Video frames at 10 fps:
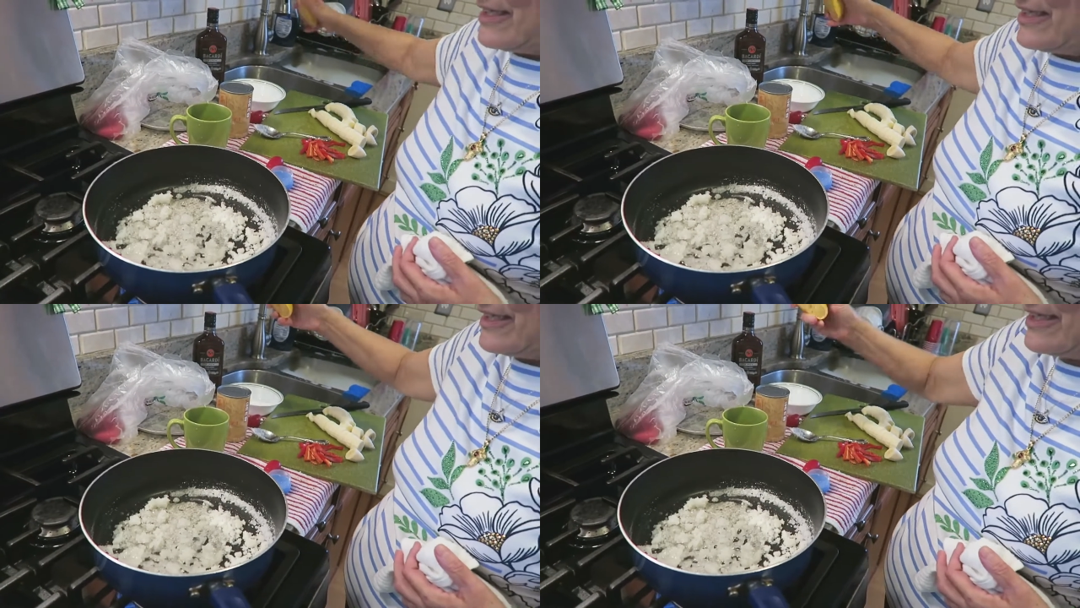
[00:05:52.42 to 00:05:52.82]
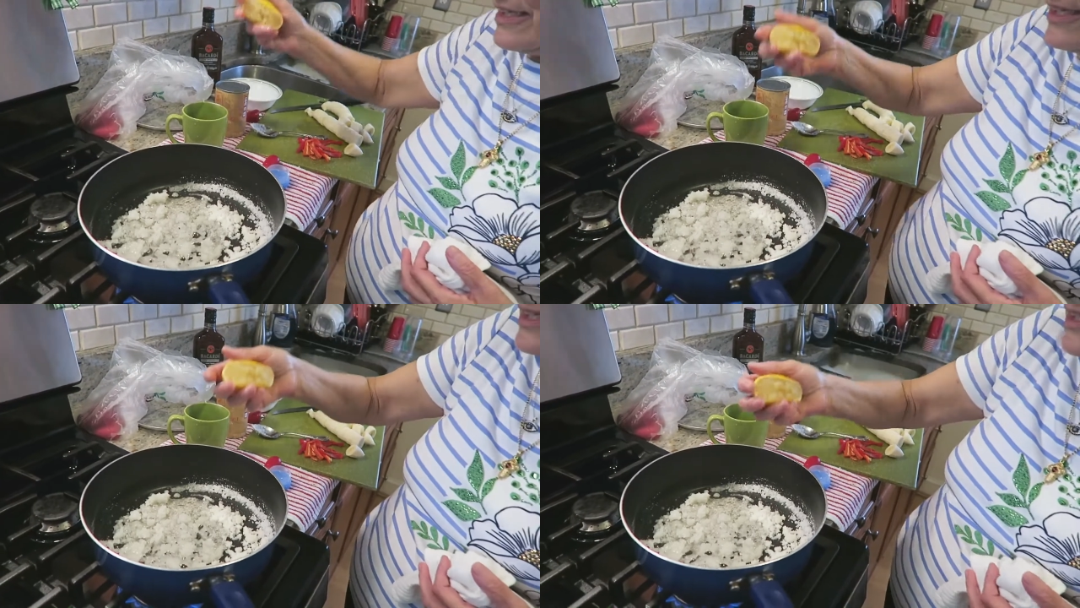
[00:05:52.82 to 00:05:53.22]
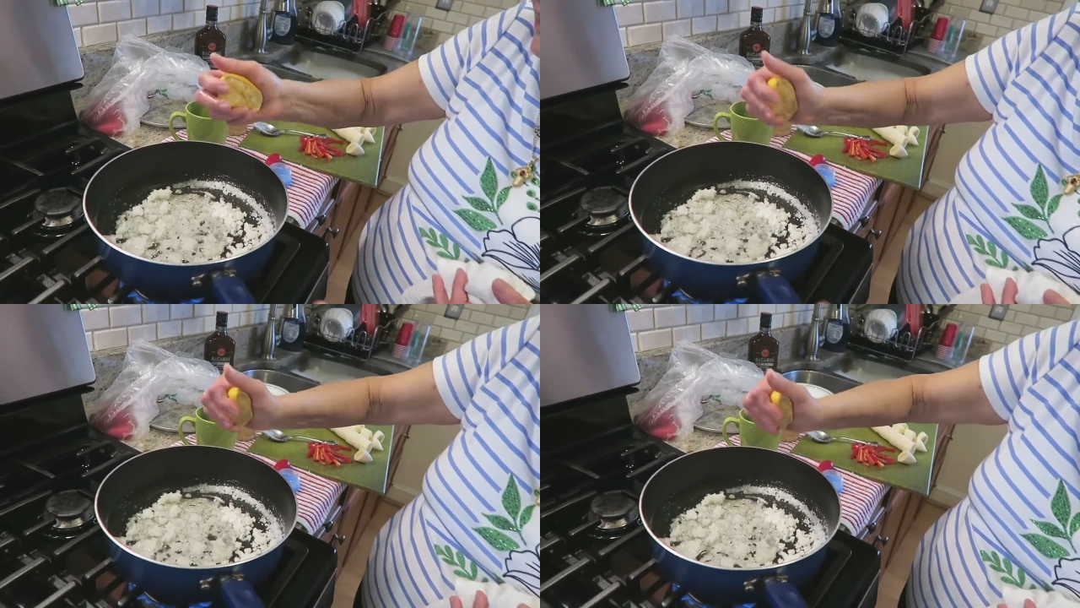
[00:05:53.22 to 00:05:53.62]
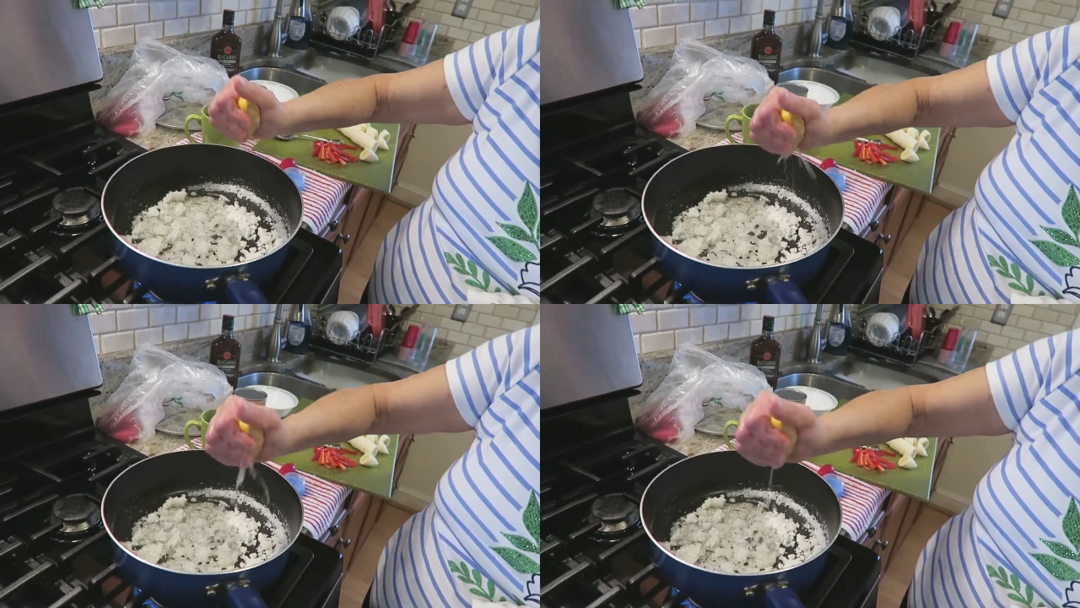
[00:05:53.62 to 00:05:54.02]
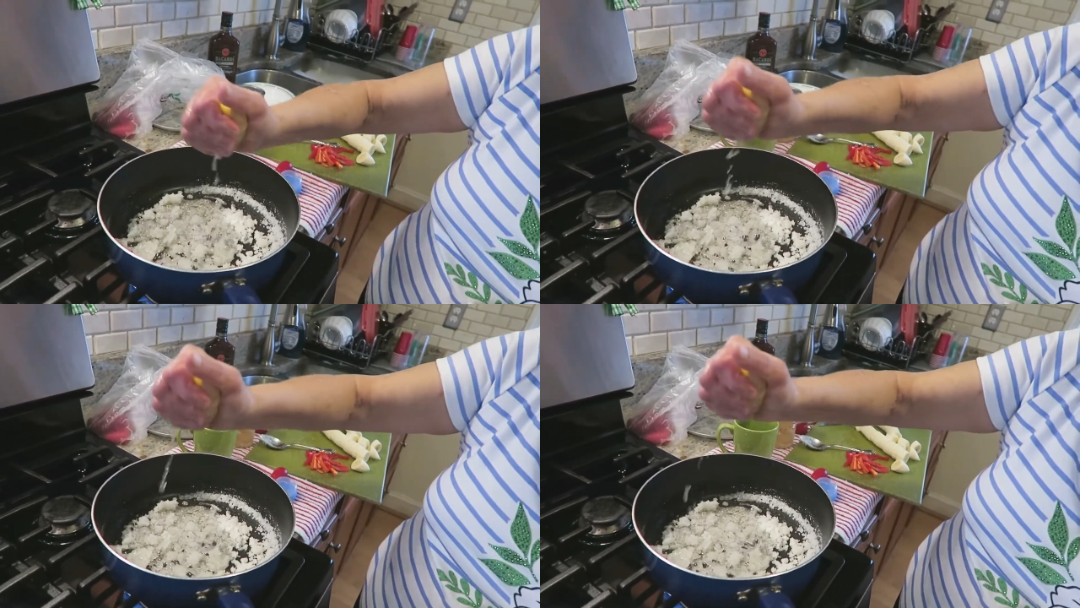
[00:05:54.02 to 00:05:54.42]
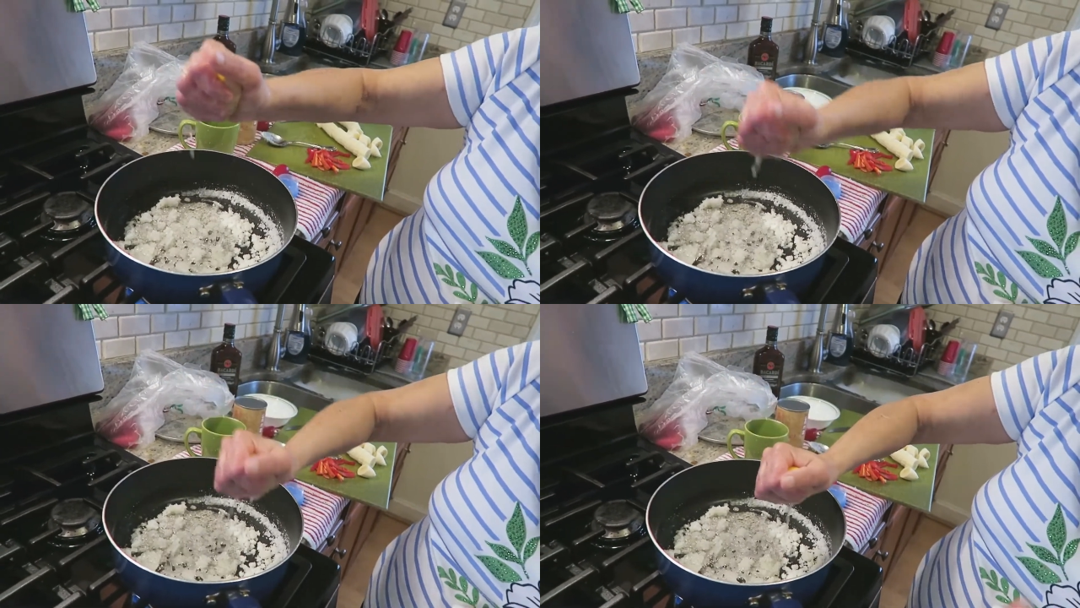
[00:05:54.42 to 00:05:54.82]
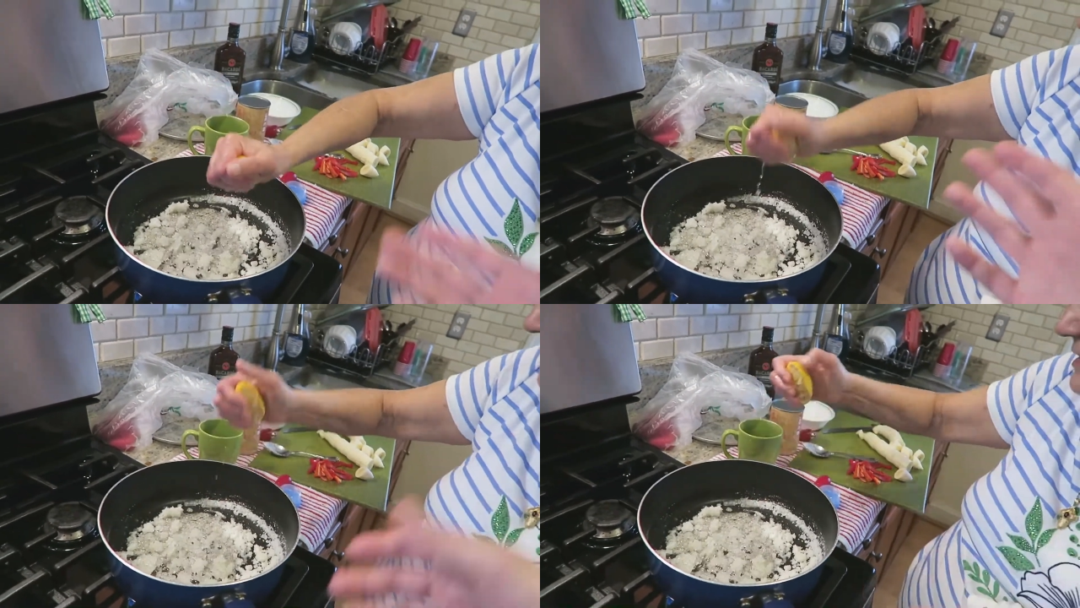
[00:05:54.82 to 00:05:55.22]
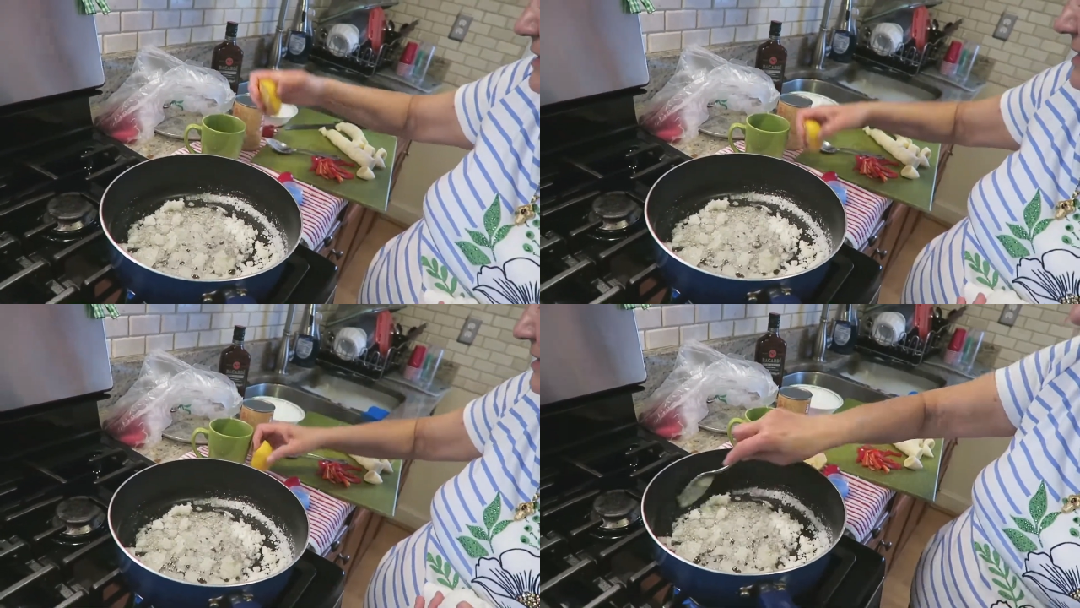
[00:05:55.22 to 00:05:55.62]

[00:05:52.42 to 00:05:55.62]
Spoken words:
Nobody's mouth can be seen.